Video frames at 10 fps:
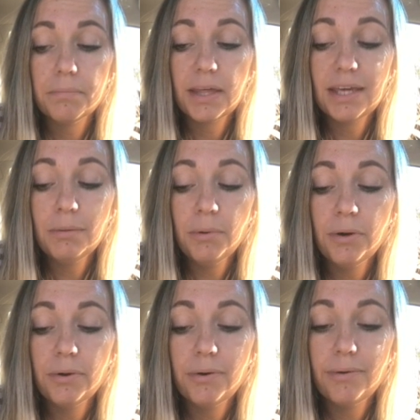The
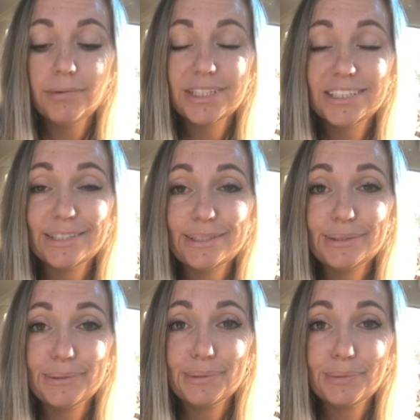chemo didn't
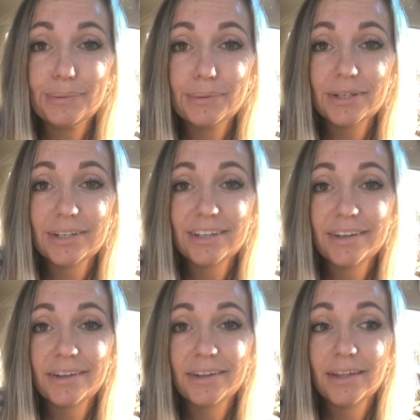do
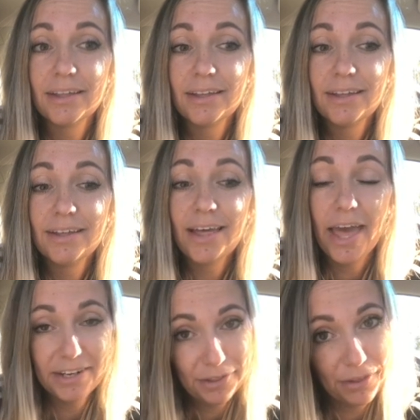
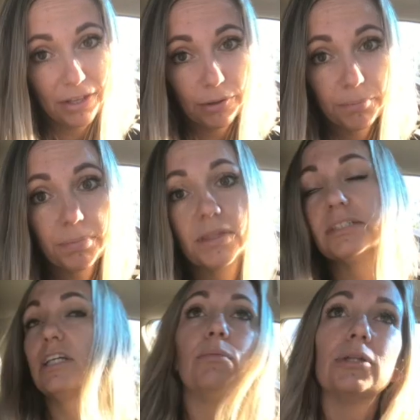anything.
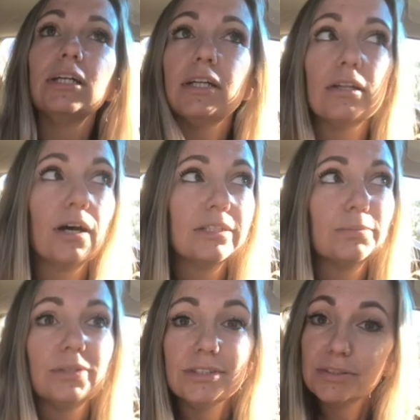This chemo they did in the
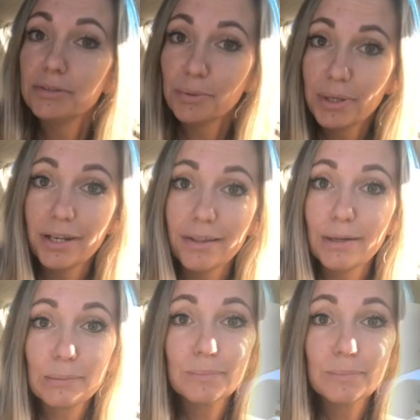hospital didn't do anything.